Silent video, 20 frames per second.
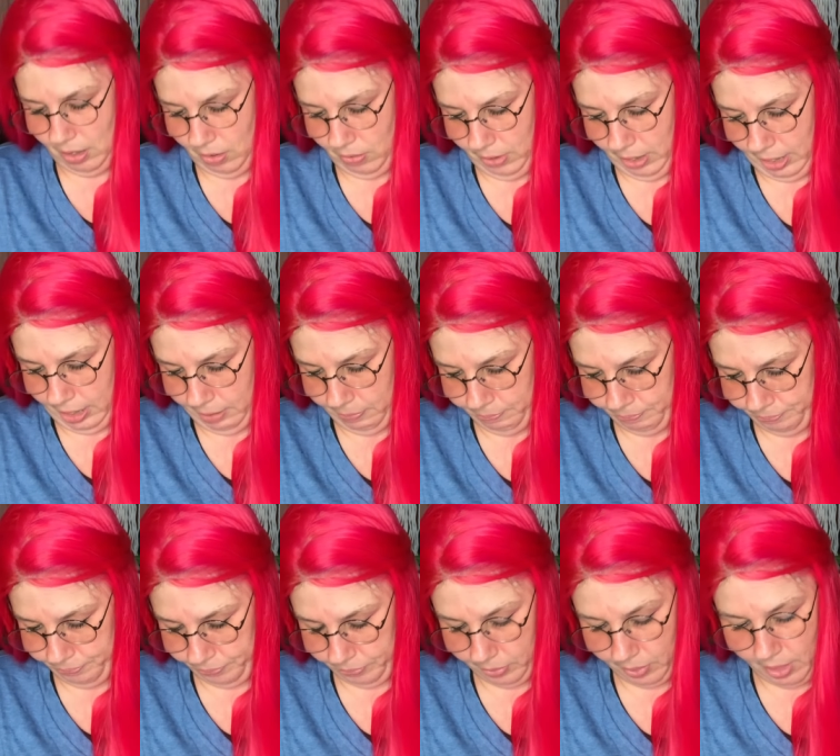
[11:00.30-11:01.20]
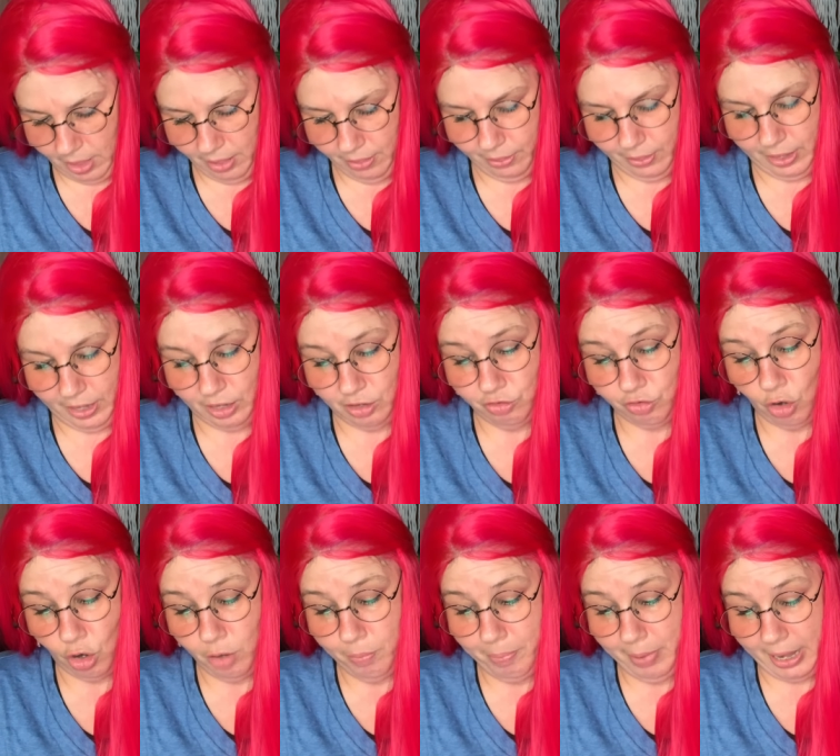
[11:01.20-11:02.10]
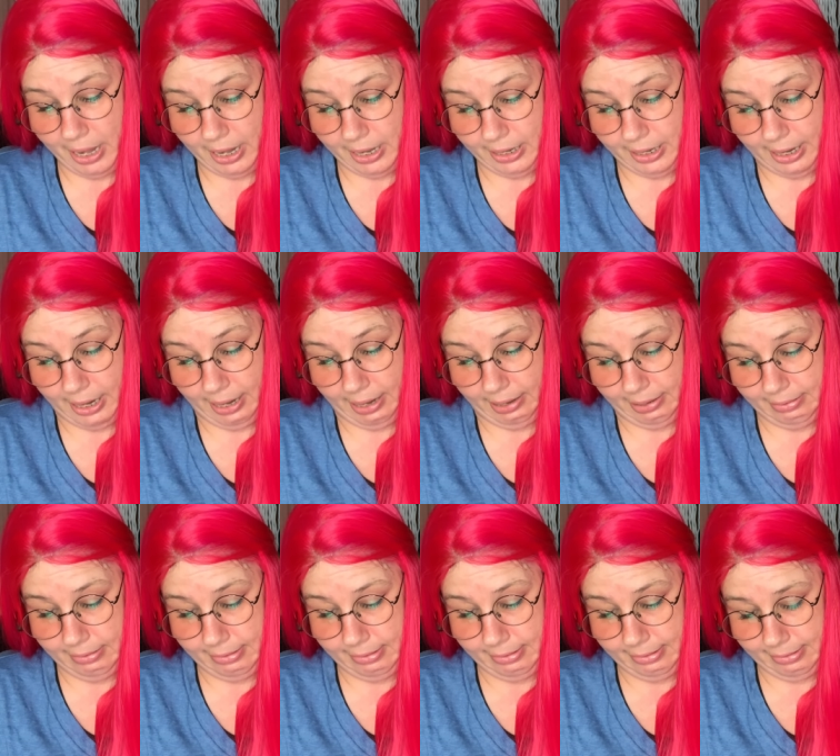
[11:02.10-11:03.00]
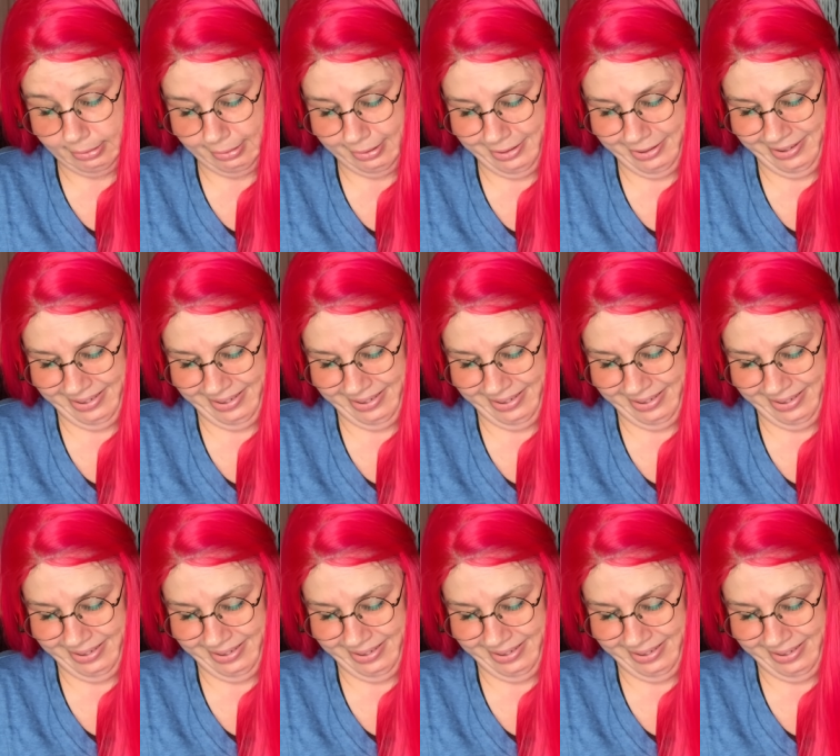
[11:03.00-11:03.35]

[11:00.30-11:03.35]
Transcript: Okay. These are Band-Aids.